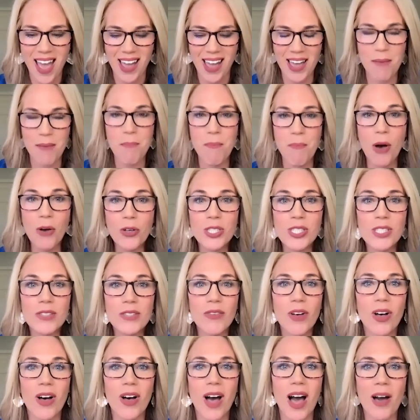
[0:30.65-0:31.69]
And most of
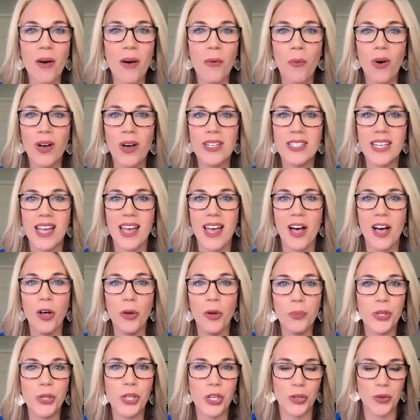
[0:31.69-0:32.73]
all, I want to
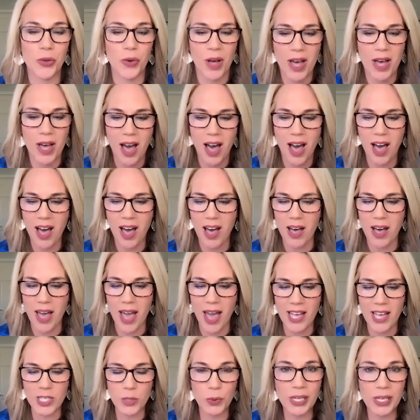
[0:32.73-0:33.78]
help you uh,
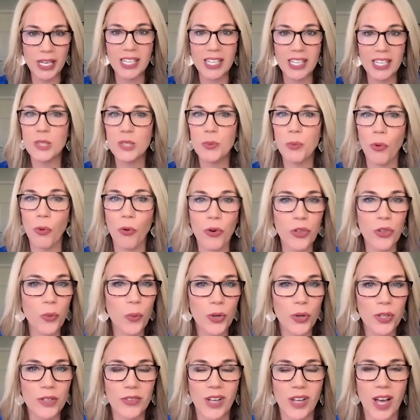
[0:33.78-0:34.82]
as we explore the
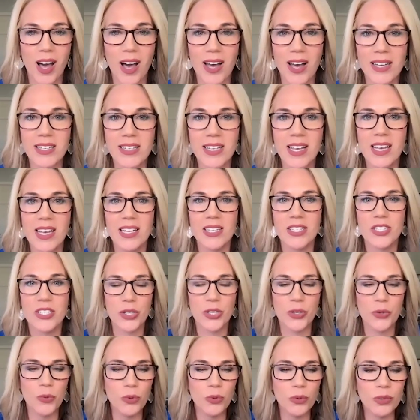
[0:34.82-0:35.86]
Word of God
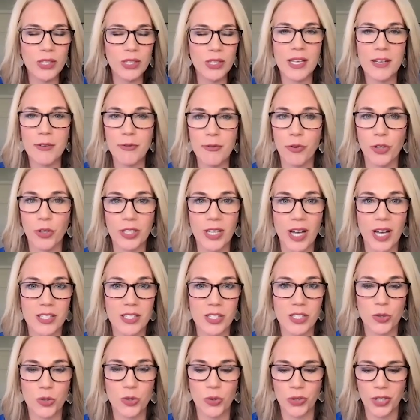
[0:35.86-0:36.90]
to live for
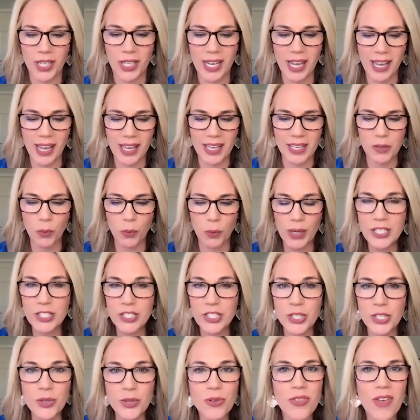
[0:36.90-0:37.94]
God's glory. And we
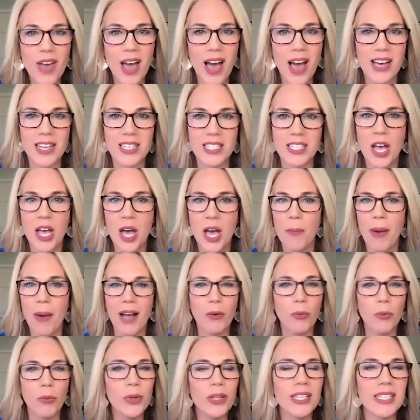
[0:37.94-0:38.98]
do that by
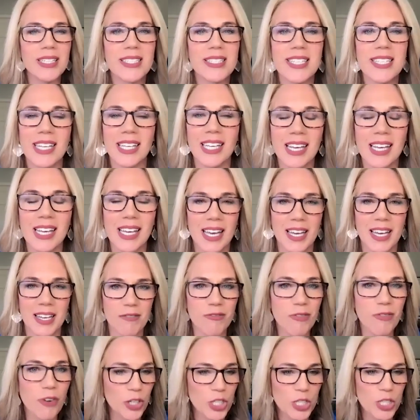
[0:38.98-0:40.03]
really digging
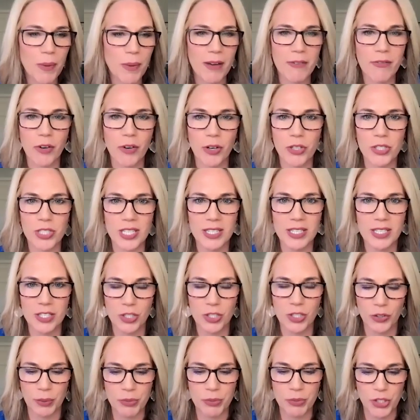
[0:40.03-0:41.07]
in verse by verse into
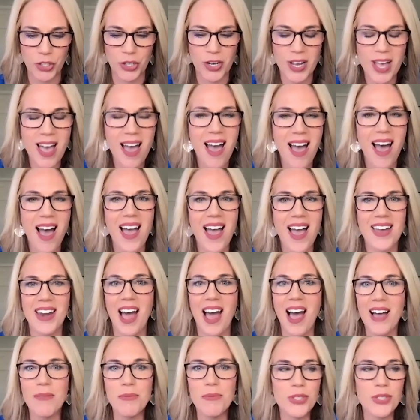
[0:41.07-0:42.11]
Scripture. And
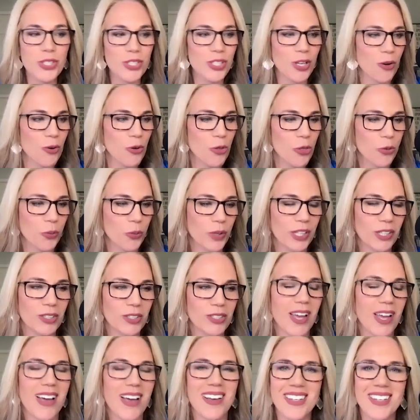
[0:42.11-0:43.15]
I'm so
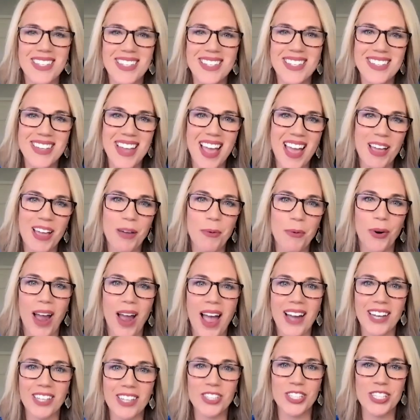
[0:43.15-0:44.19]
thrilled. Uh, today, we're
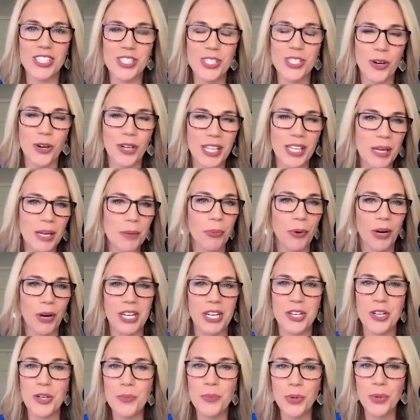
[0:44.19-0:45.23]
actually starting a
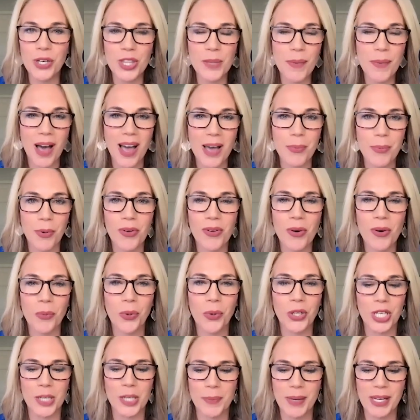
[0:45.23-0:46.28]
brand new book of the Bible.
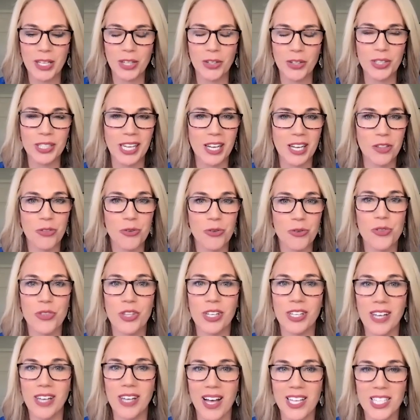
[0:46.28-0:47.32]
We're going to be looking through the
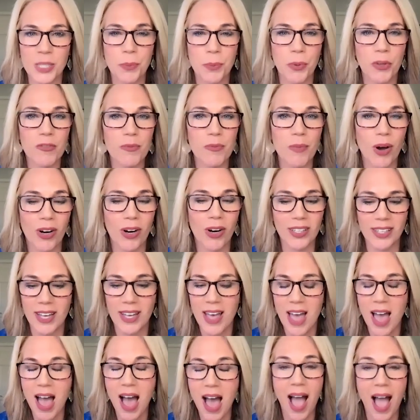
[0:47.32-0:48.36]
Gospel of Mark.
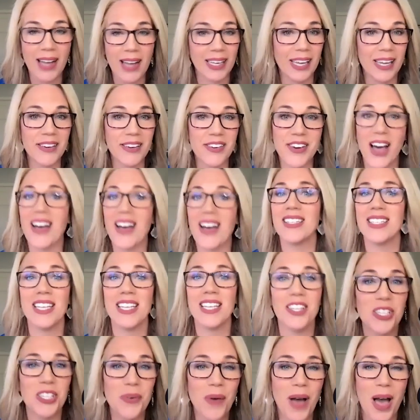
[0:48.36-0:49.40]
I cannot
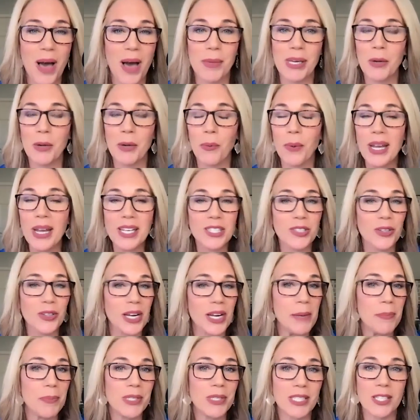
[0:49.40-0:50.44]
tell you how many weeks or
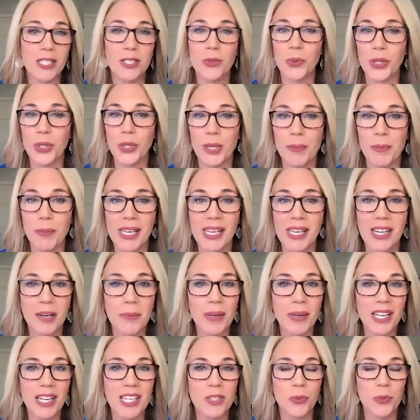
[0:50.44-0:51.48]
episodes we're going to be here
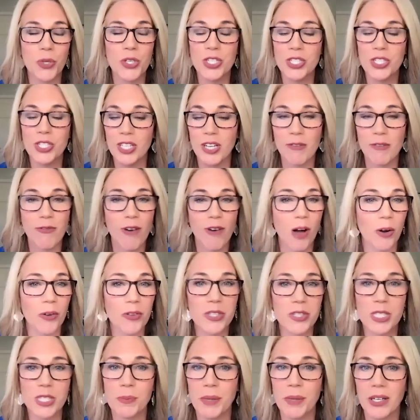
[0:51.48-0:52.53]
because we're just going to follow
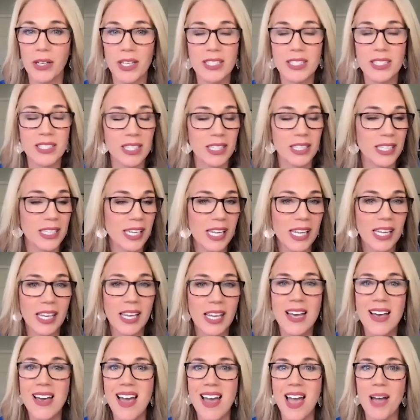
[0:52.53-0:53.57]
the Spirit's leading
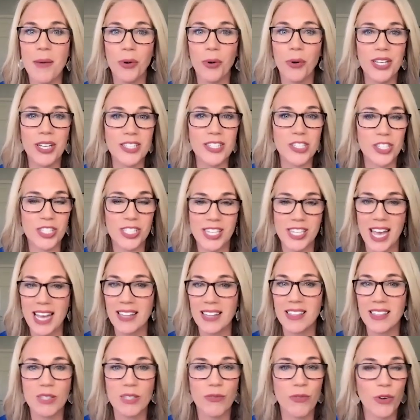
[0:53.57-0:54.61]
and we're going to just take
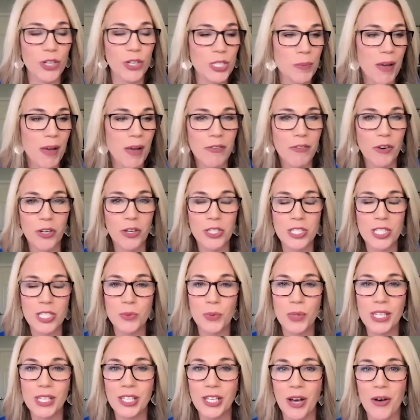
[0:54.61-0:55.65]
this verse by verse as
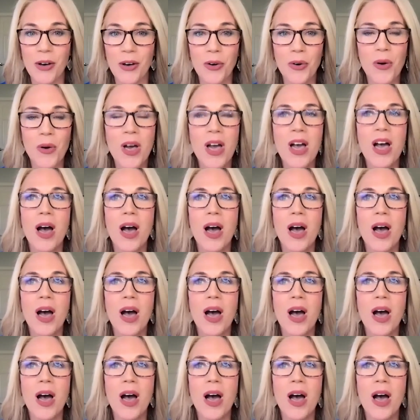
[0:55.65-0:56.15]
we go.